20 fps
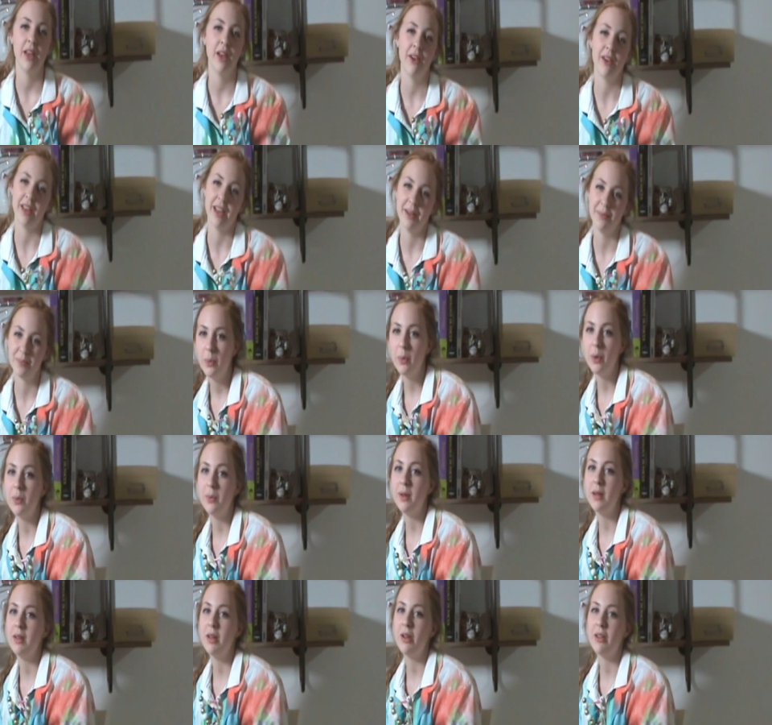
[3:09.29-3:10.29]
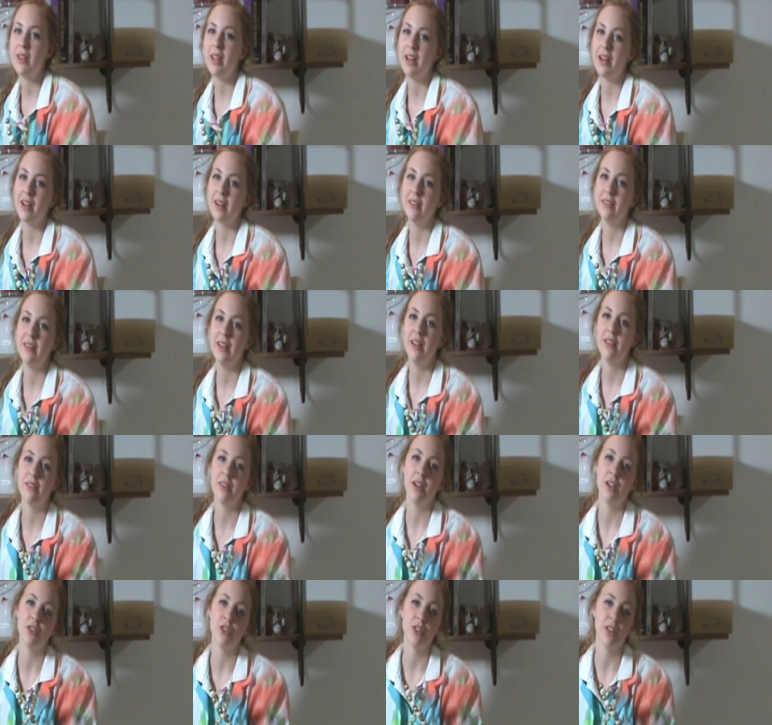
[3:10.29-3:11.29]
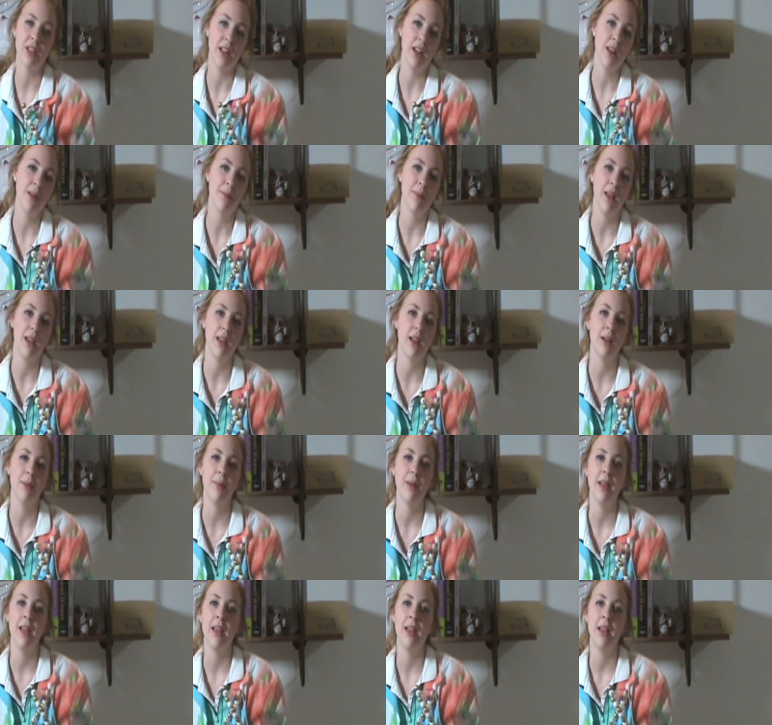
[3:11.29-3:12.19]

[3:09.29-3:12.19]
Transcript: Okay, well, we know that it contains our genetic makeup,